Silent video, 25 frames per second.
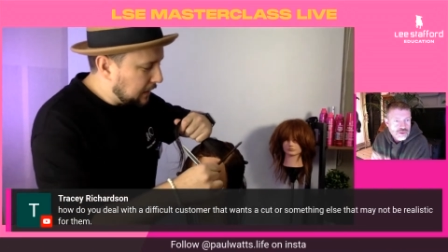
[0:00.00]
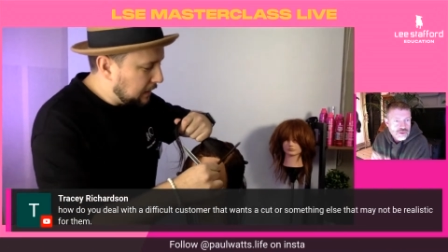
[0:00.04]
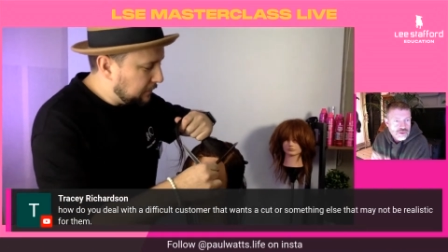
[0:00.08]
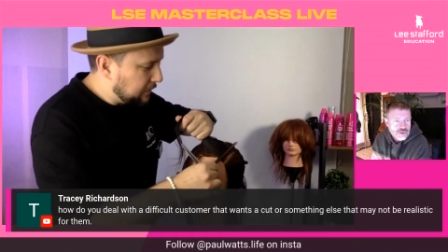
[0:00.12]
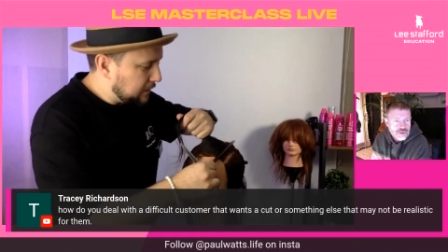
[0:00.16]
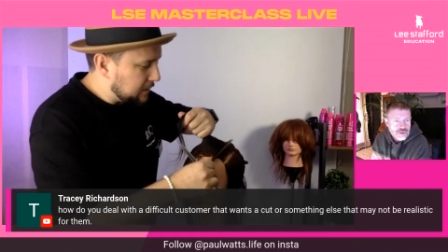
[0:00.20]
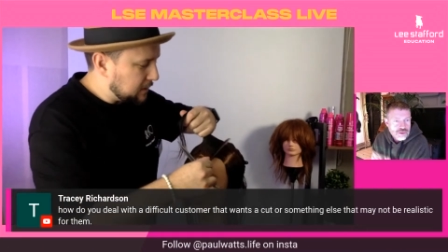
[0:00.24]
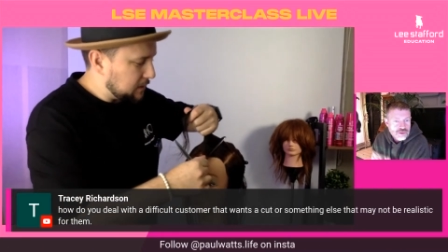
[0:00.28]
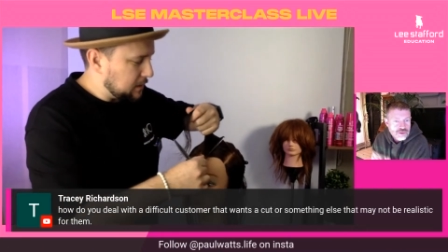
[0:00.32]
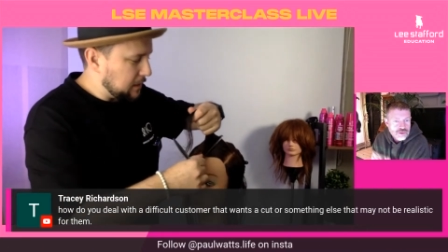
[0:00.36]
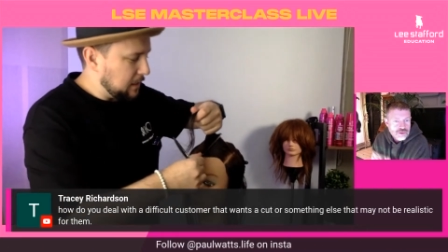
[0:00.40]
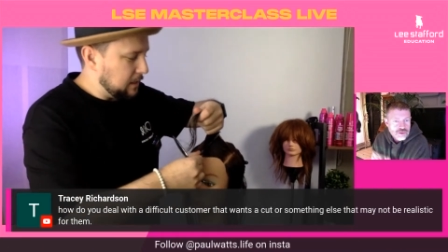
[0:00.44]

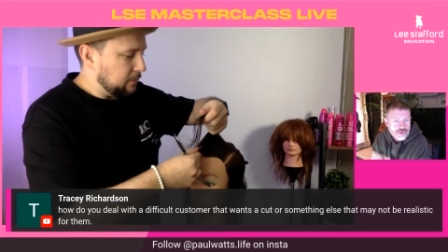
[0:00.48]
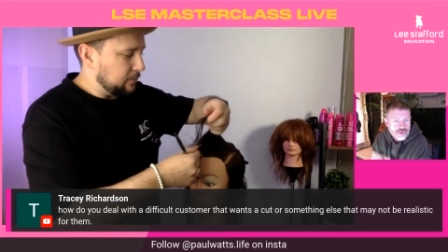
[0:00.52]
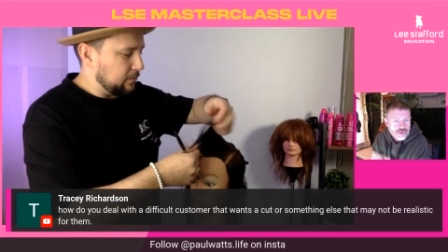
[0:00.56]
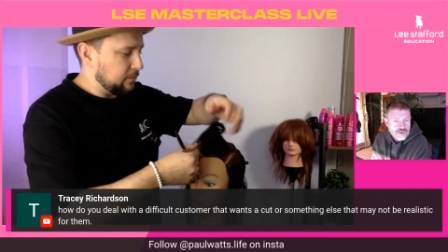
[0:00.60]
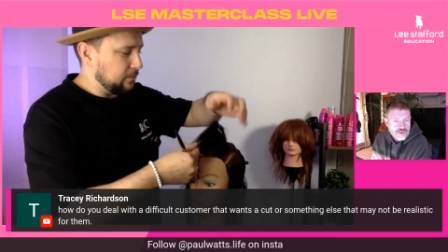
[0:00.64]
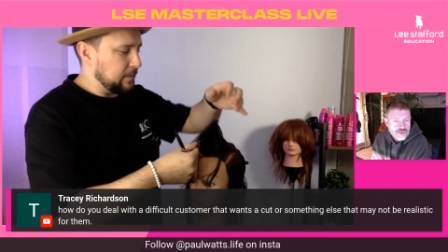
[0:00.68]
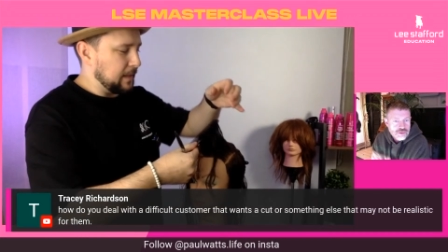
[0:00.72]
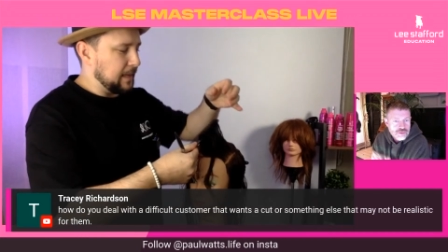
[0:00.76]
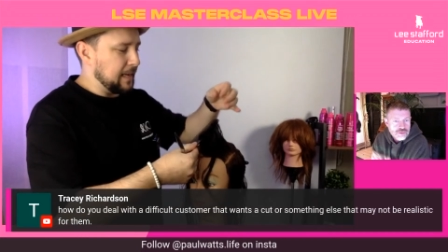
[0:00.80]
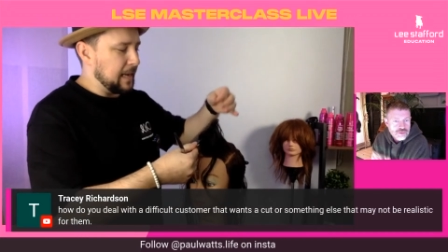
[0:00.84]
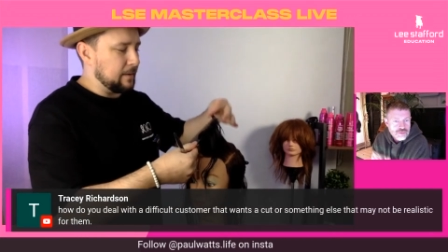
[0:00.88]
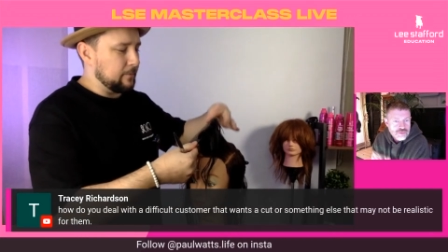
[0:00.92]
if
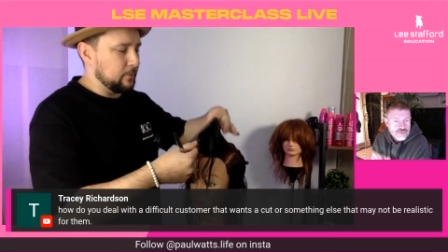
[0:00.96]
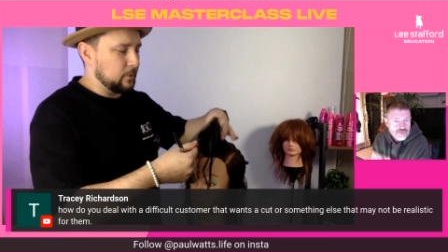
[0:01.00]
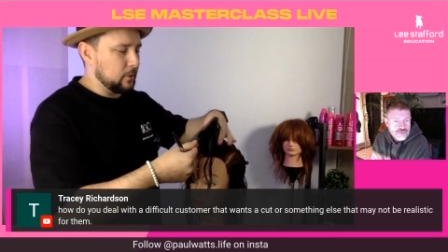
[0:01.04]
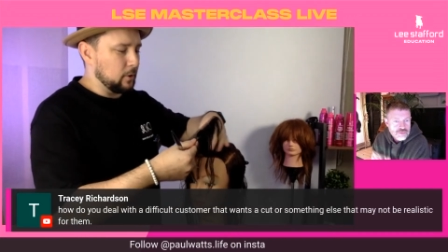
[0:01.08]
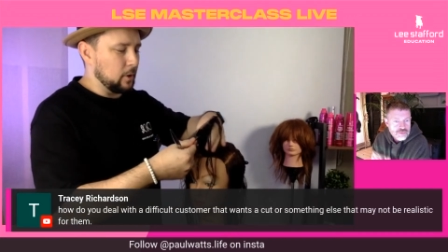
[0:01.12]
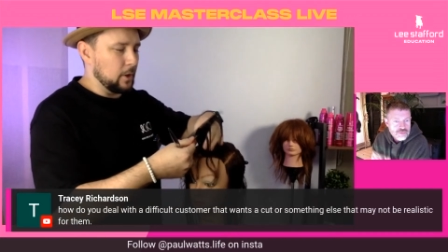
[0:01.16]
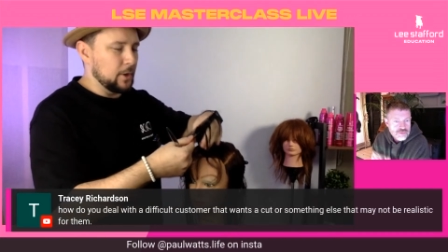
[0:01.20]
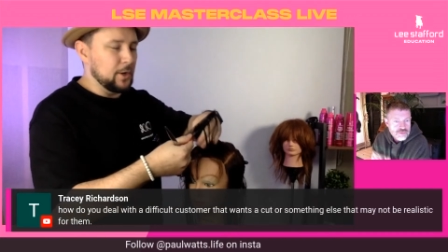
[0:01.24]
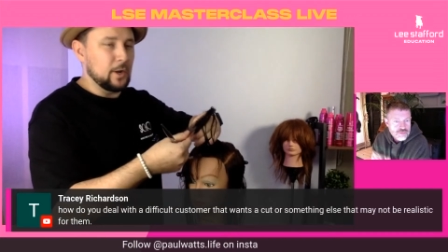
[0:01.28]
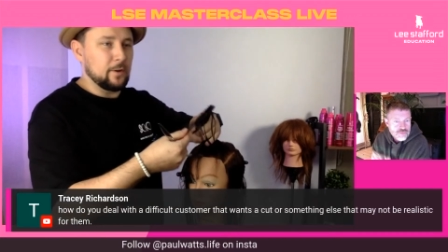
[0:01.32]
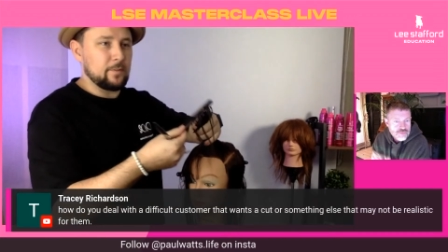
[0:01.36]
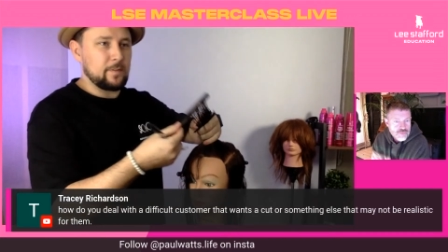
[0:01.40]
they haven't got
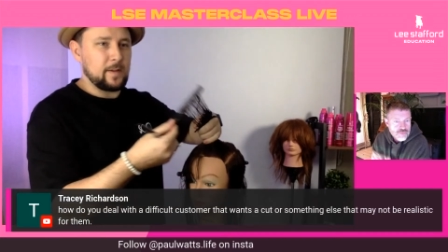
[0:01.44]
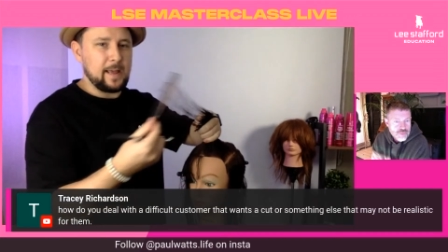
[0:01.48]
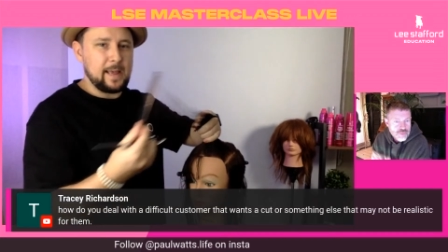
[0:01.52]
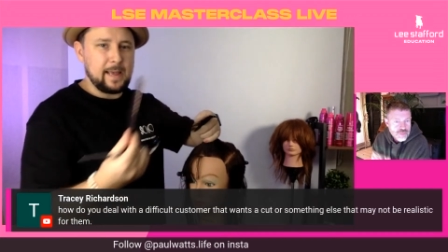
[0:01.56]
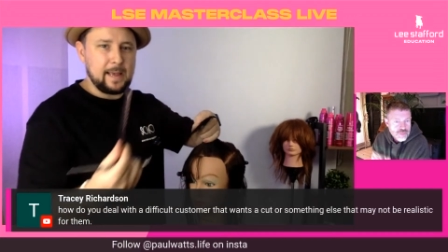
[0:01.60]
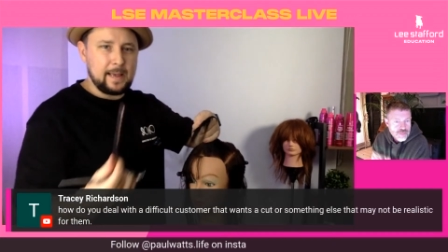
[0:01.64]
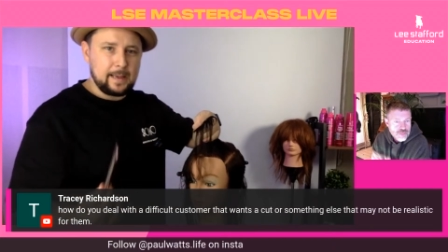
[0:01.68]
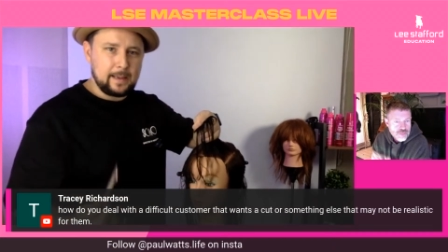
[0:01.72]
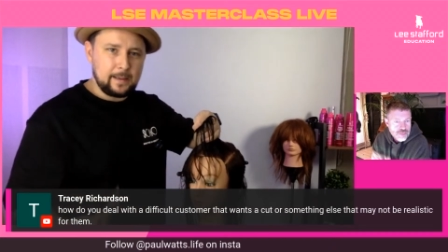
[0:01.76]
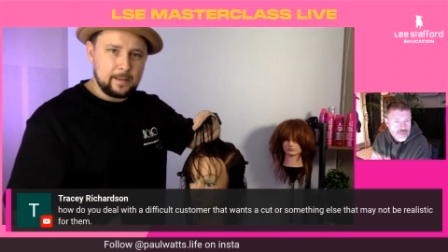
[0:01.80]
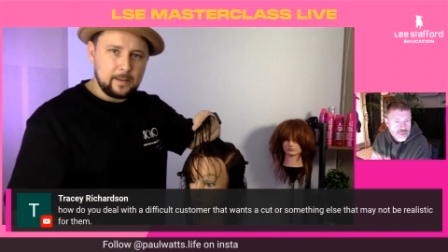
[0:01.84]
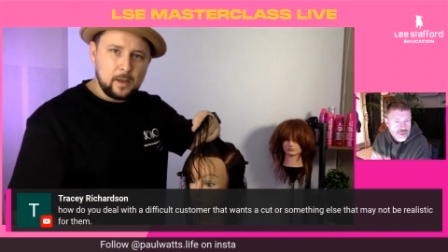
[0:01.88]
enough
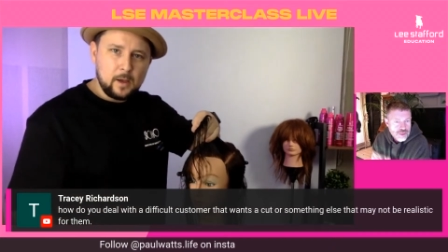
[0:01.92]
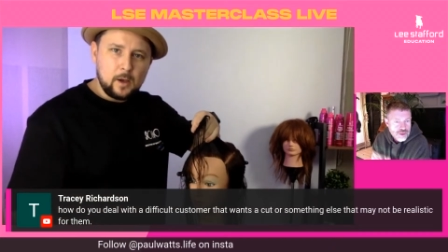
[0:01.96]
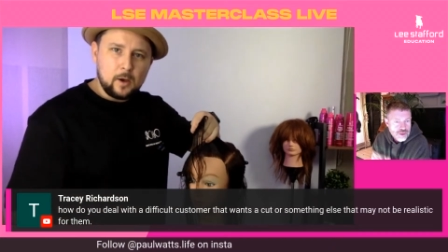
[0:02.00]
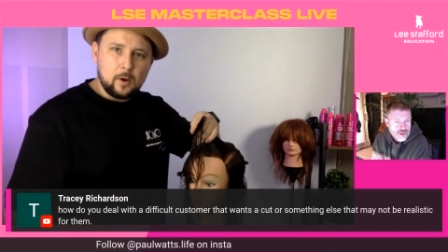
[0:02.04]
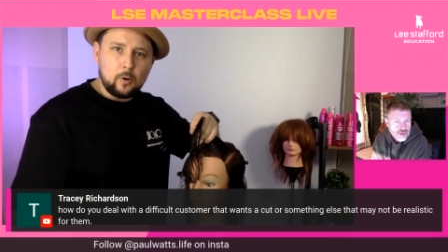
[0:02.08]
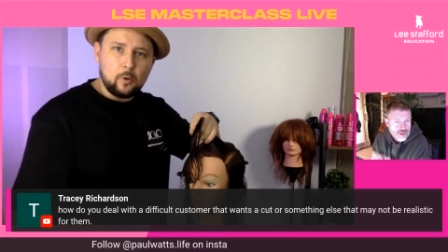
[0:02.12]
hair,